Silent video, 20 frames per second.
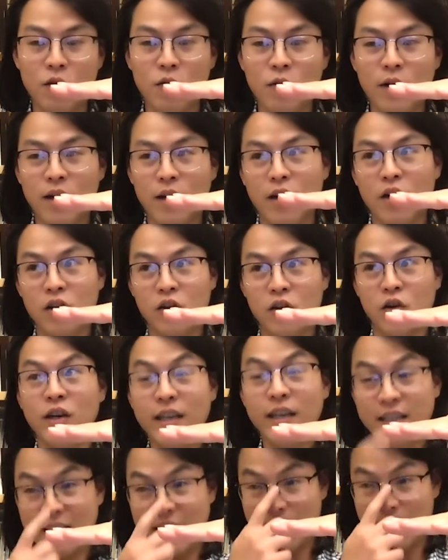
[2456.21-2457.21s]
So a, a,
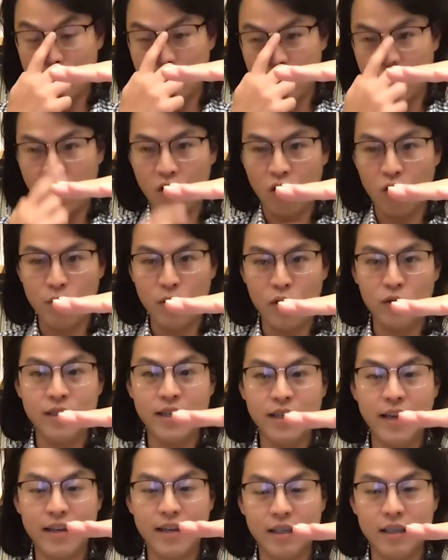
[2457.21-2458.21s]
good example of
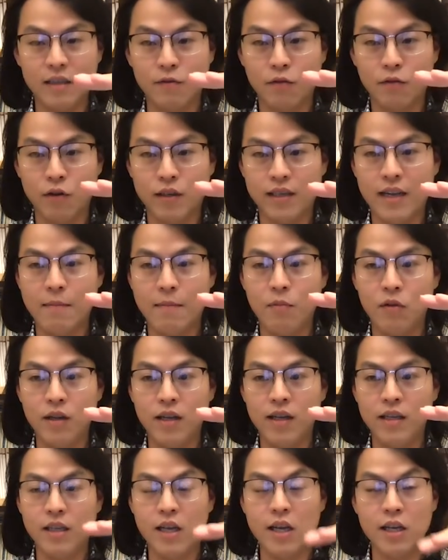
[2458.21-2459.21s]
homeostasis, for
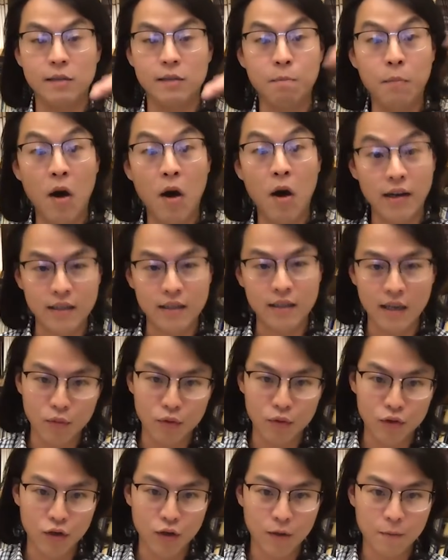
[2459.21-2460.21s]
example, is, is body
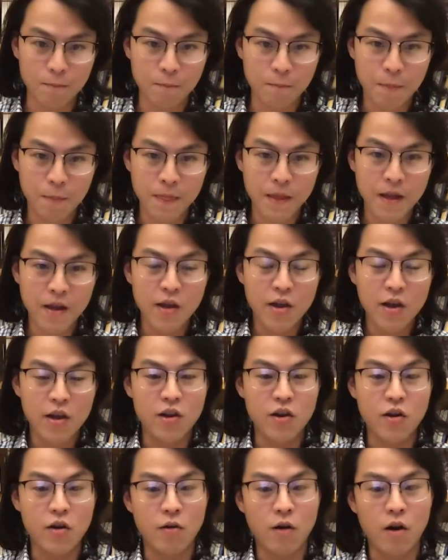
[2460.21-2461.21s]
temperature.
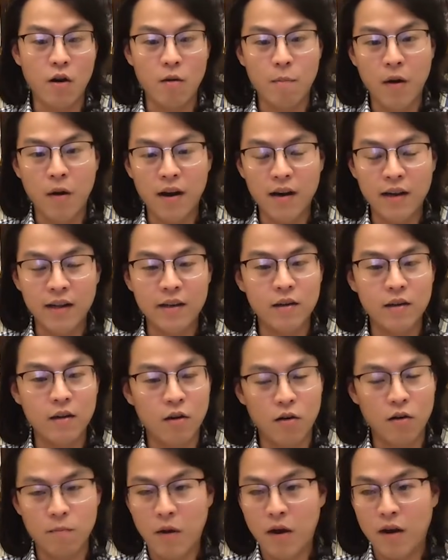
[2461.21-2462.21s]
You know, our body,
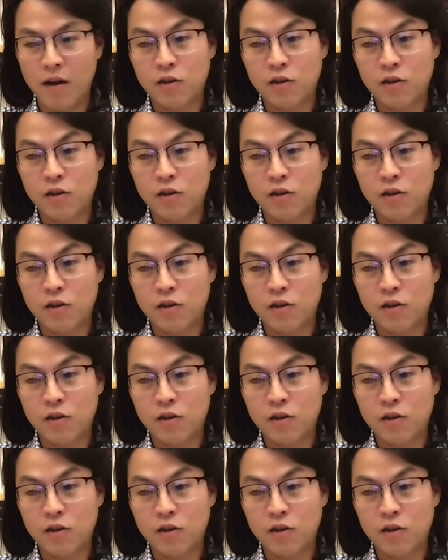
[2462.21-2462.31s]
our